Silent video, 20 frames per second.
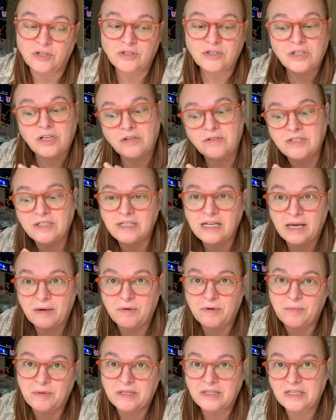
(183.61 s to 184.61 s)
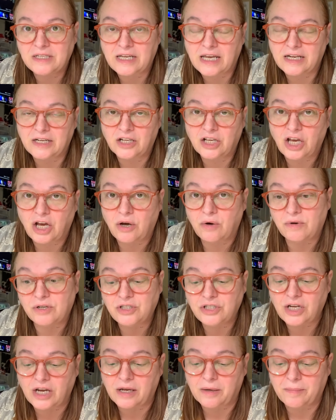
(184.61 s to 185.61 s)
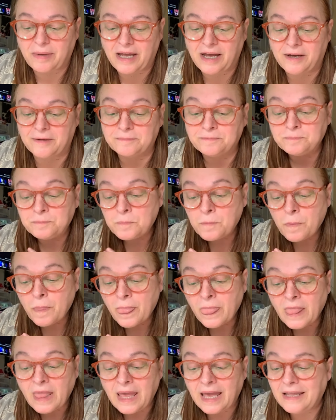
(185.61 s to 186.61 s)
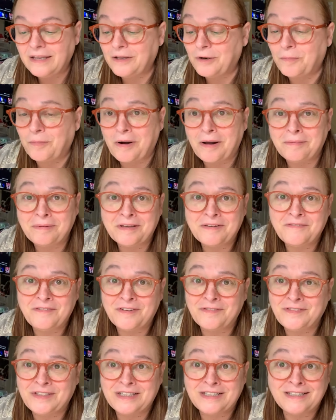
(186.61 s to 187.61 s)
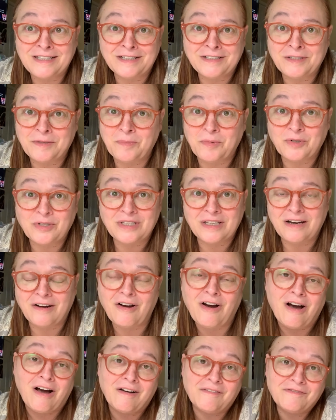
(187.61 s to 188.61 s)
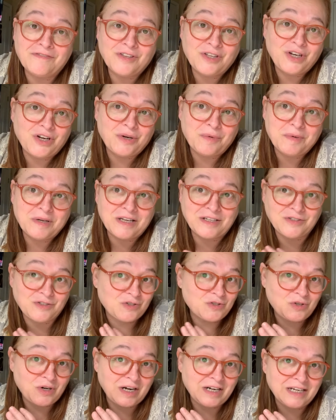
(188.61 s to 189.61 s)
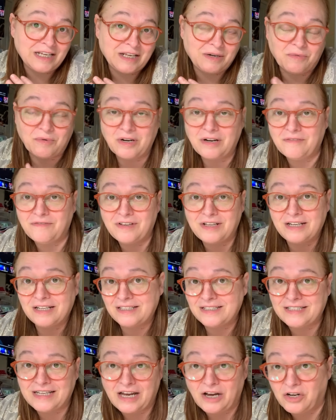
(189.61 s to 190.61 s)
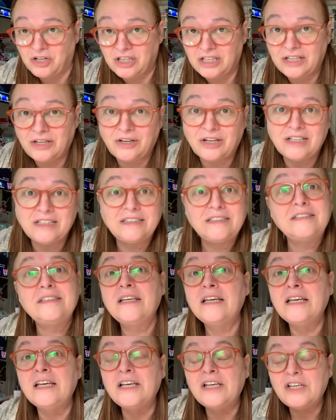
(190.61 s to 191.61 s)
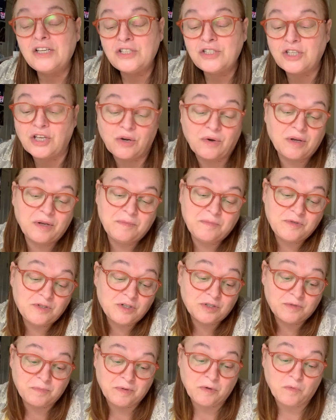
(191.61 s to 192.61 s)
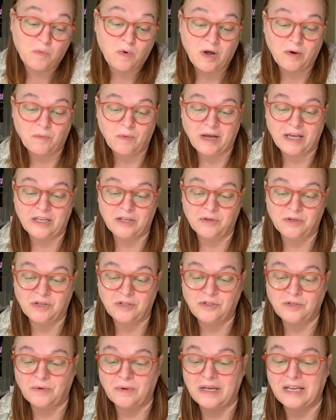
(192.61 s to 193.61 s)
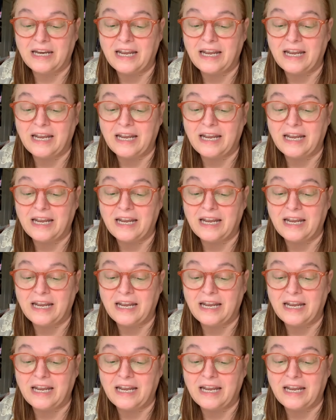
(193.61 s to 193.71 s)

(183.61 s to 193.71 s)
So today would be the day to go and check them out. And they're probably 50-60% off, because they're trying to get rid of it. It's now clearance. So it'd just be one way you could do it.